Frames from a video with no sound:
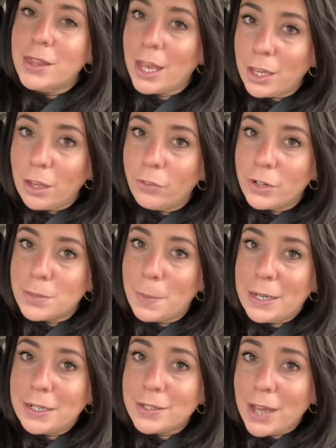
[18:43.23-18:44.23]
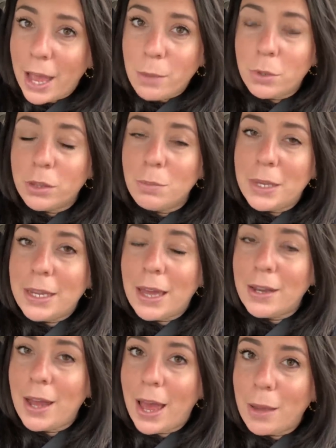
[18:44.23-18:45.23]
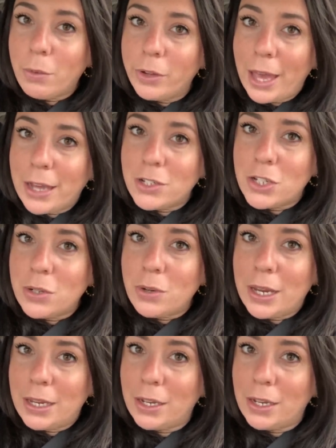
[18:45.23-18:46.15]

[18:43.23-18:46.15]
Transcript: Thank you for spending time with me, and I will catch you